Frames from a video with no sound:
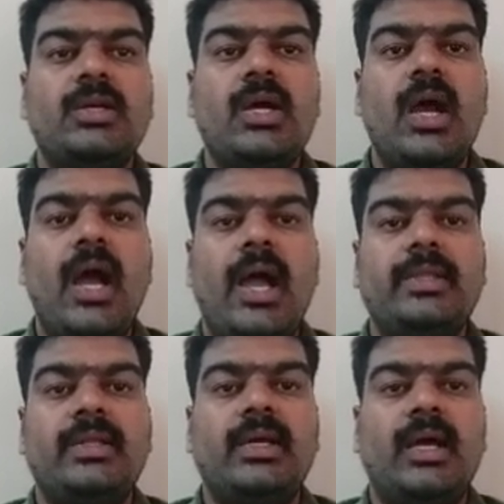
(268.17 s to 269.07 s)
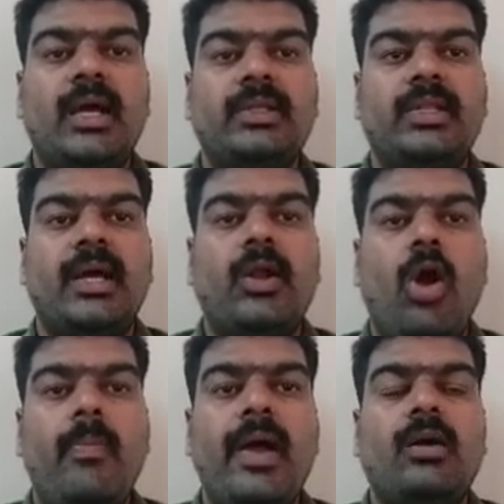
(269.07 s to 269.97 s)
And then the
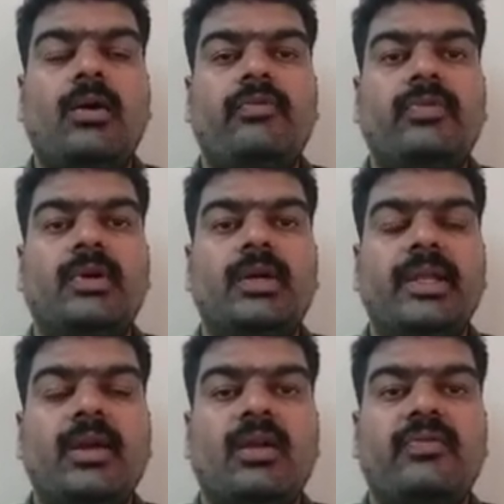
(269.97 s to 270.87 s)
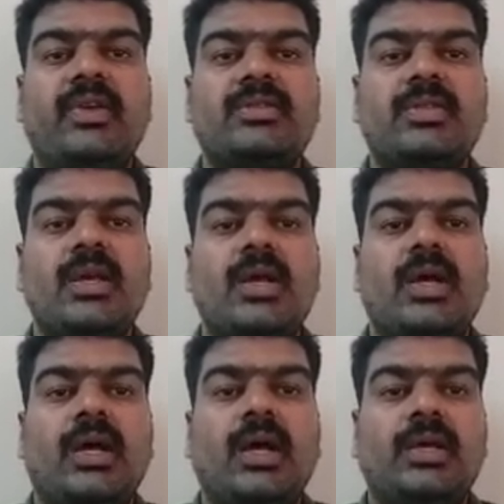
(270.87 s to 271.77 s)
drawback of TRF is
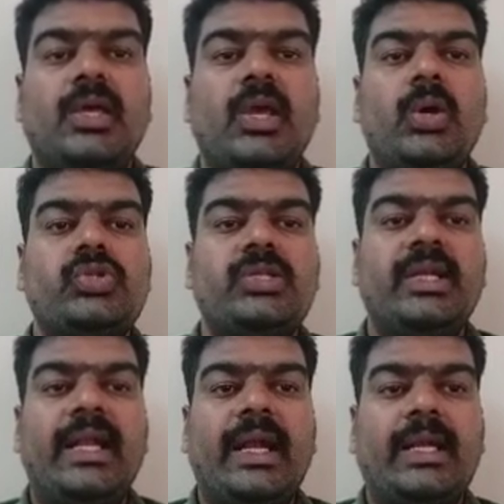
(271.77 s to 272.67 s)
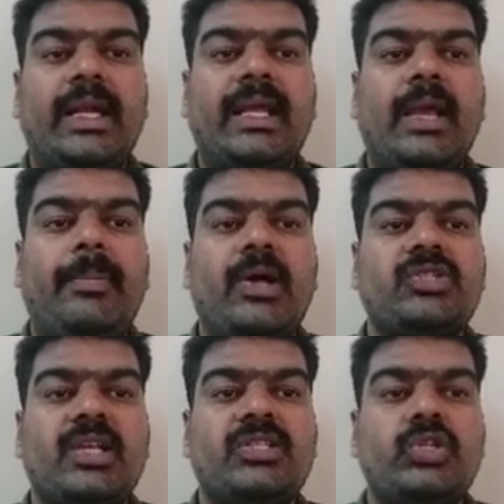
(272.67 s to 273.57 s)
they used inductor and
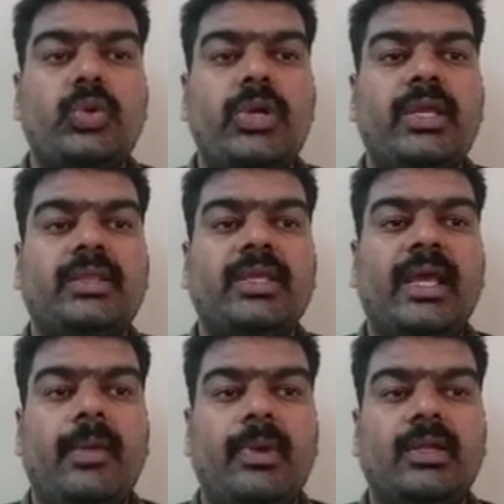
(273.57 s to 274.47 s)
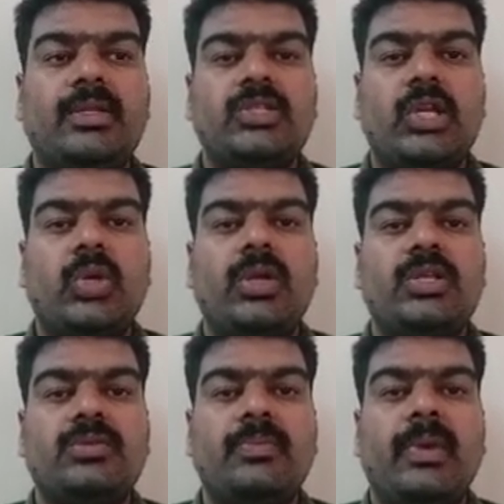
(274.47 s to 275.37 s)
capacitor as a tuning the element. The circuit
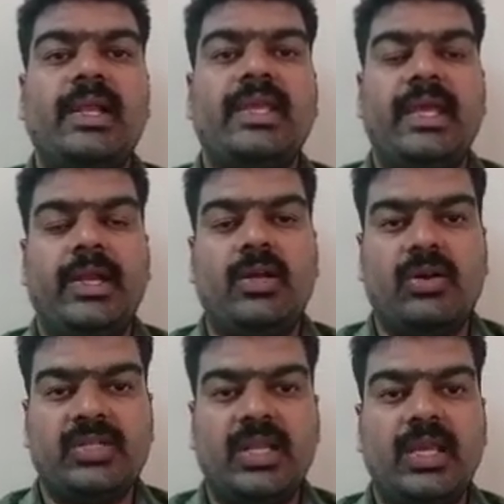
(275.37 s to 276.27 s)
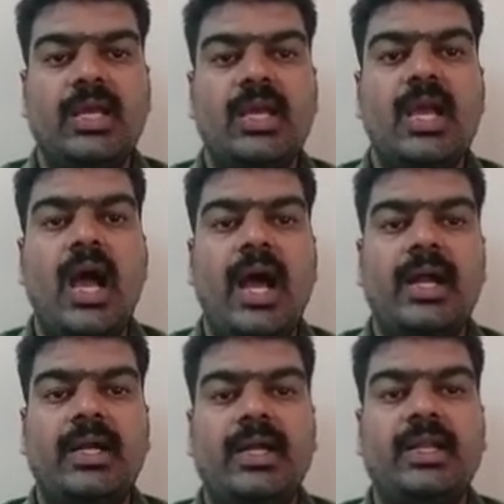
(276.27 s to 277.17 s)
is bulky and costly,
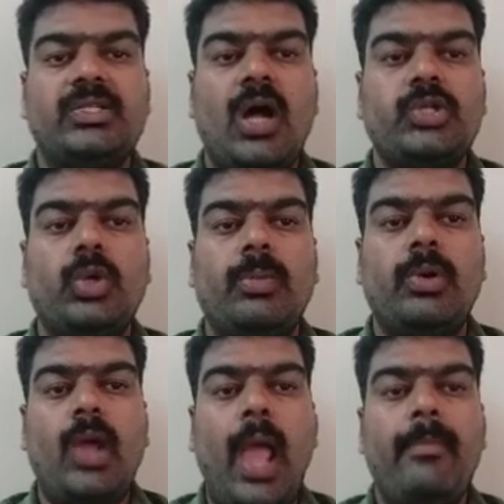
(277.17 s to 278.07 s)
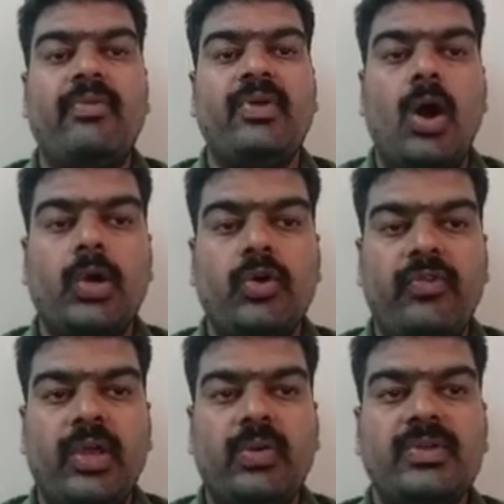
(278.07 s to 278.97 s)
and it is not suitable to amplify audio
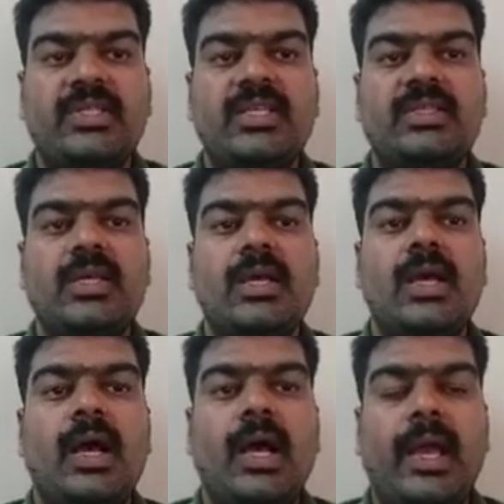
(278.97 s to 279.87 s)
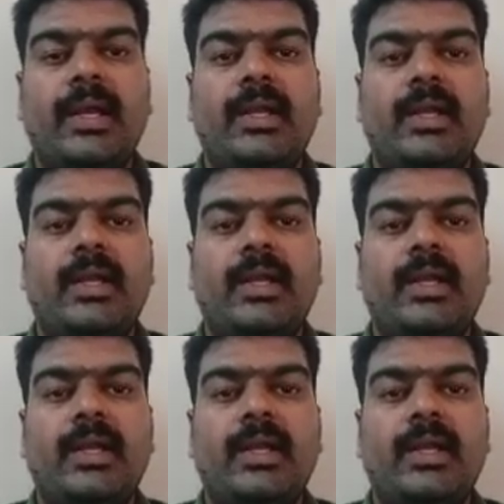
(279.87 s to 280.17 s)
frequencies. And